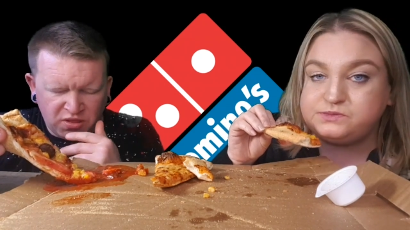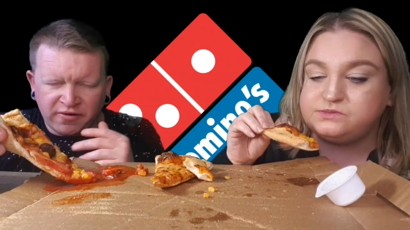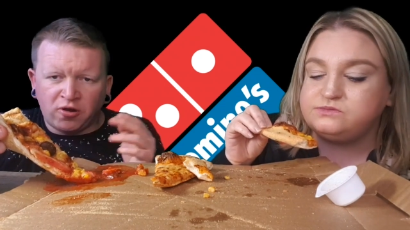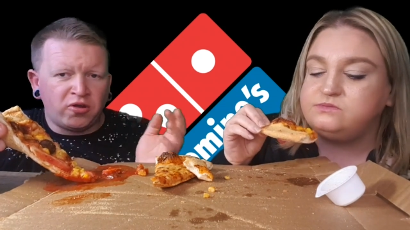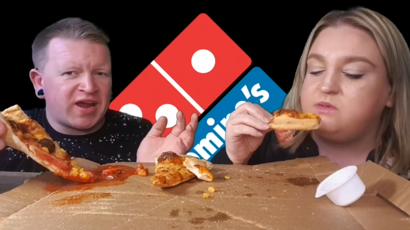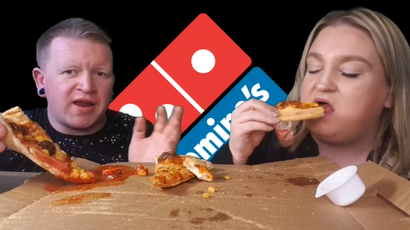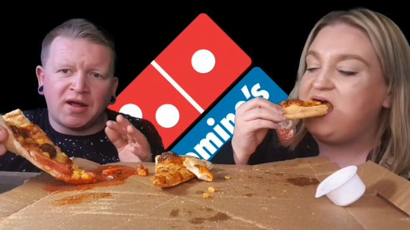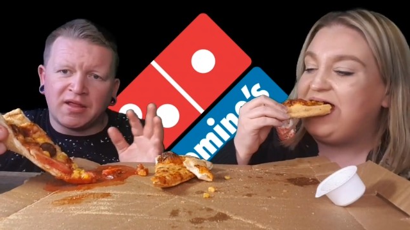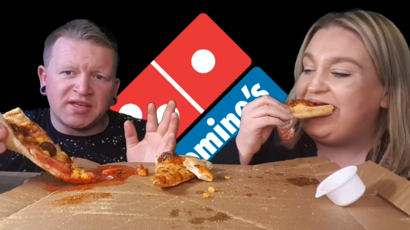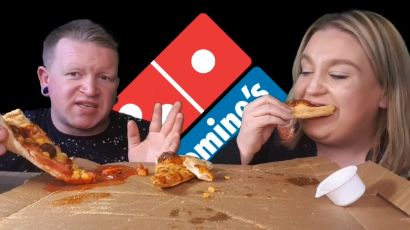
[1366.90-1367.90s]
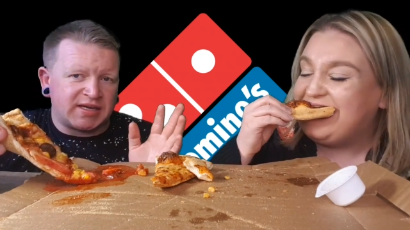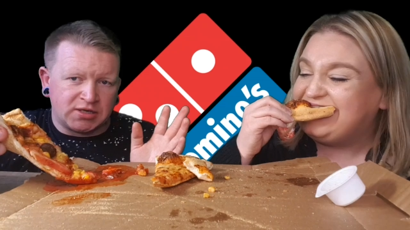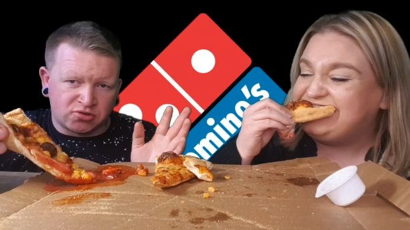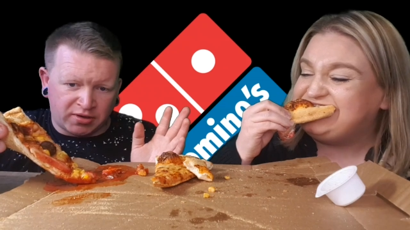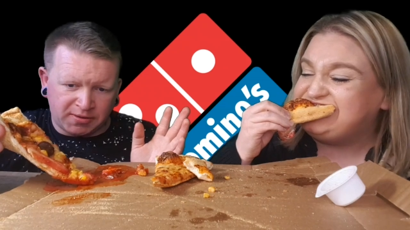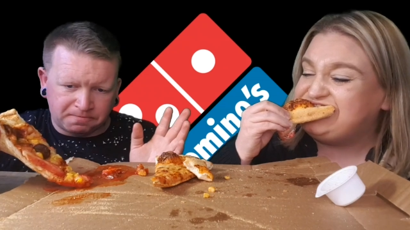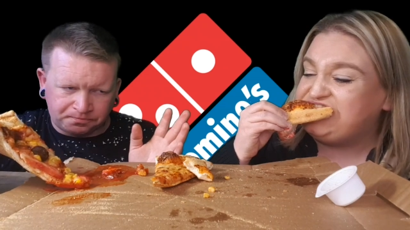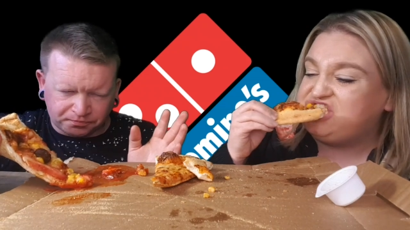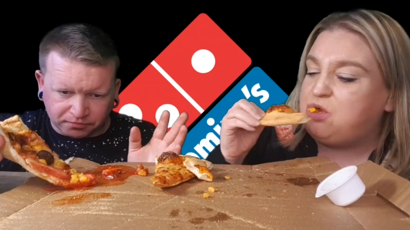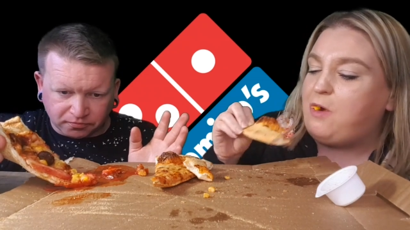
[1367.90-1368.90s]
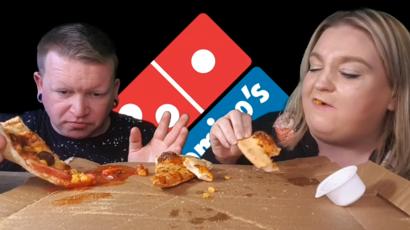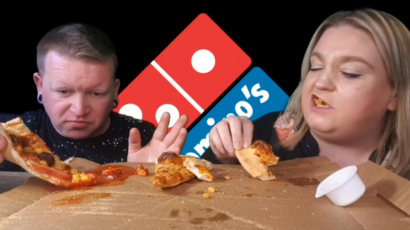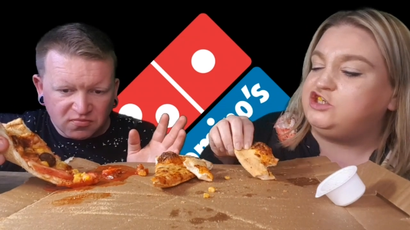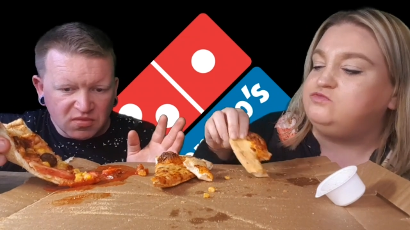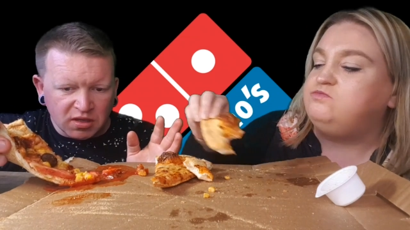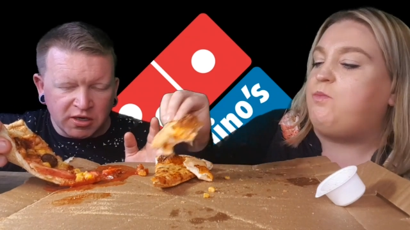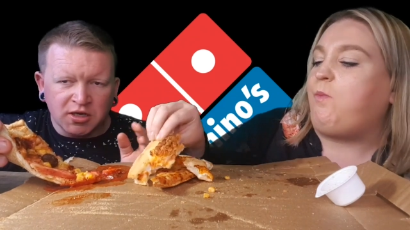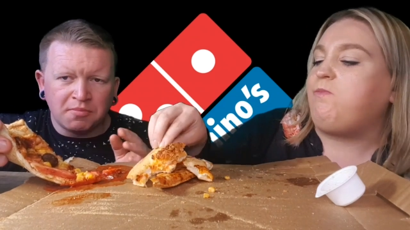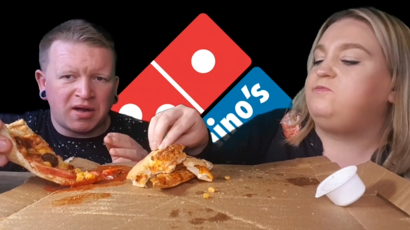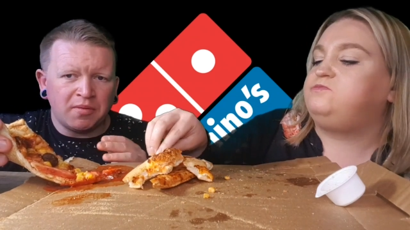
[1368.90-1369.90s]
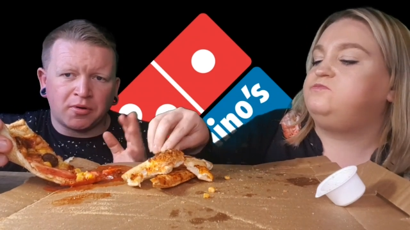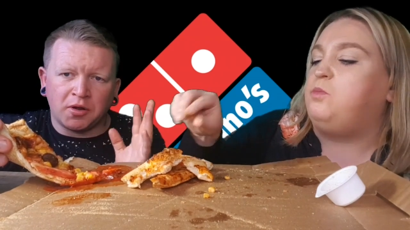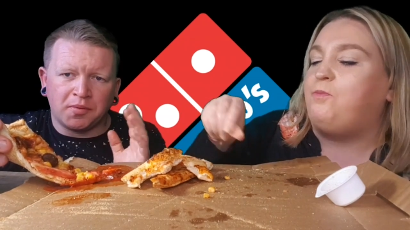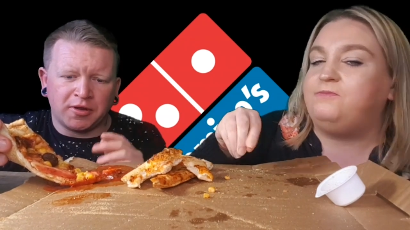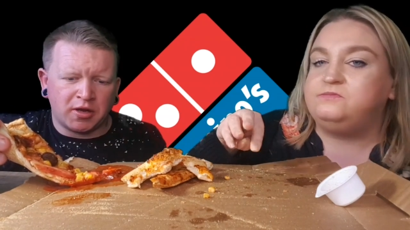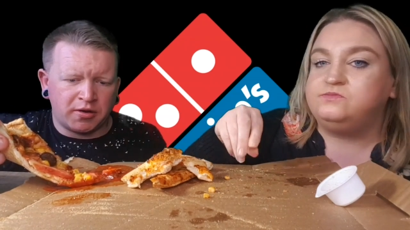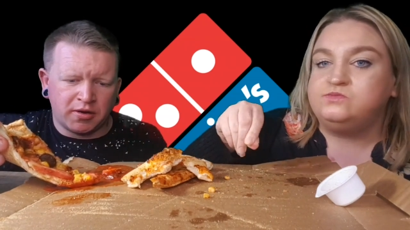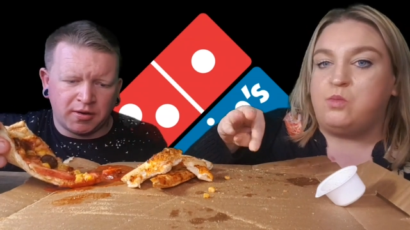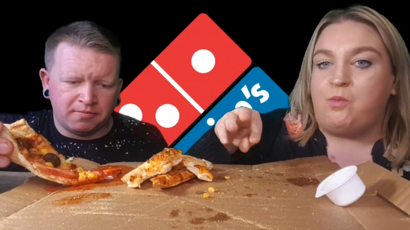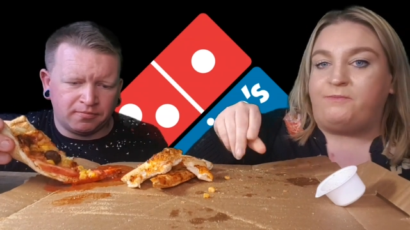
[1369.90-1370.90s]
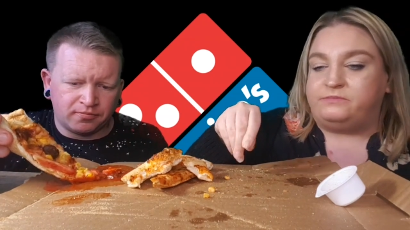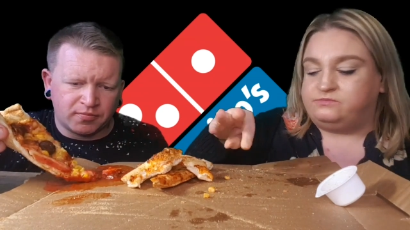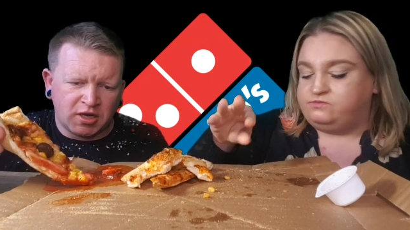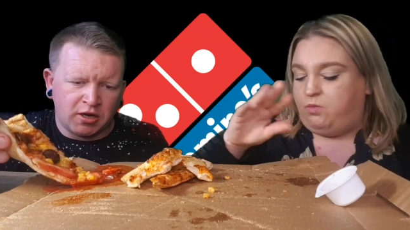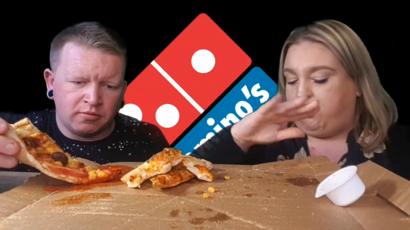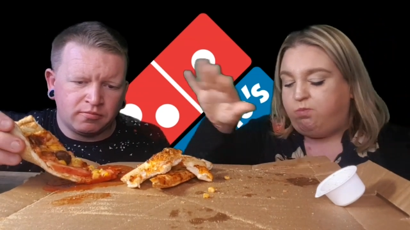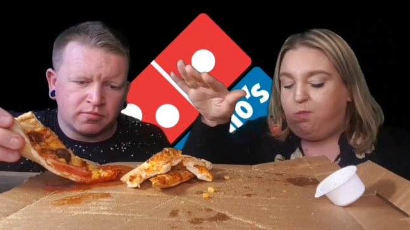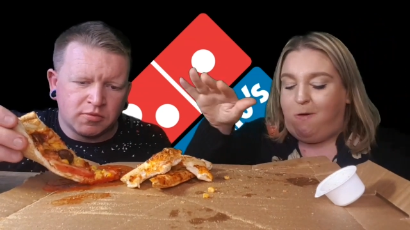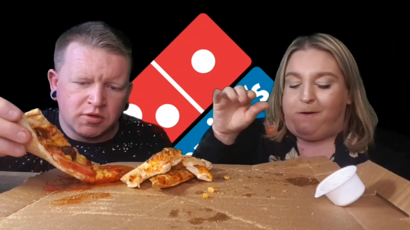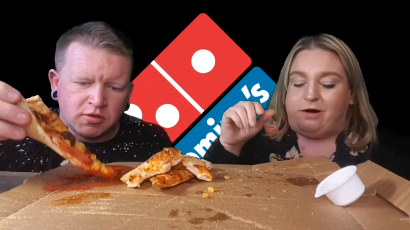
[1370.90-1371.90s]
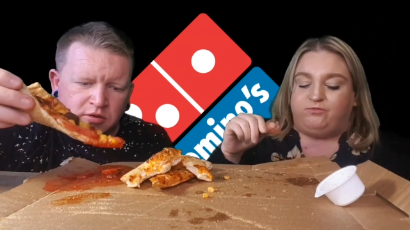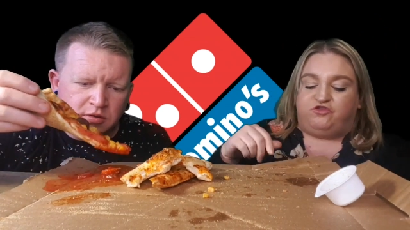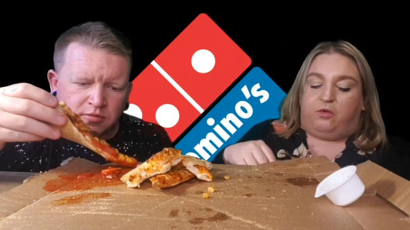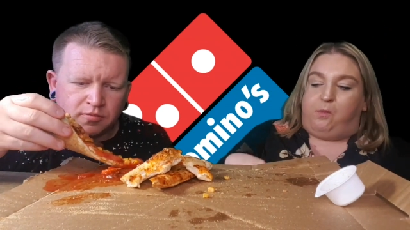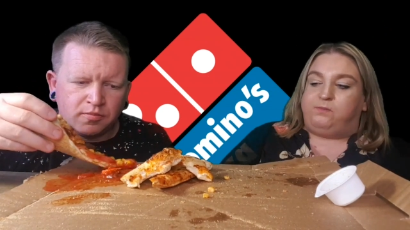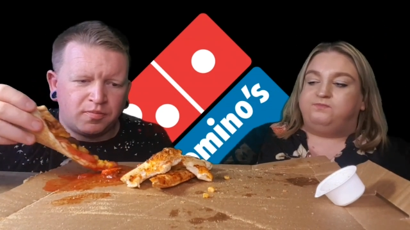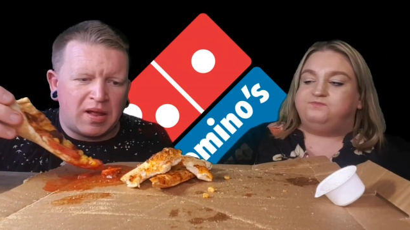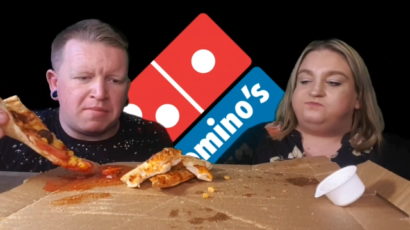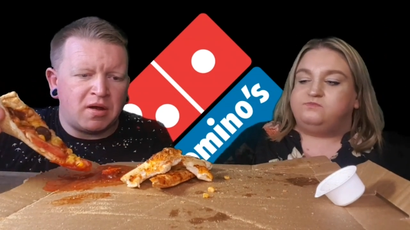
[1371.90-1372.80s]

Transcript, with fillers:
Speaker 1: they're all getting like the tickets ready. You can buy them probably on, you know.
Speaker 2: I'm done.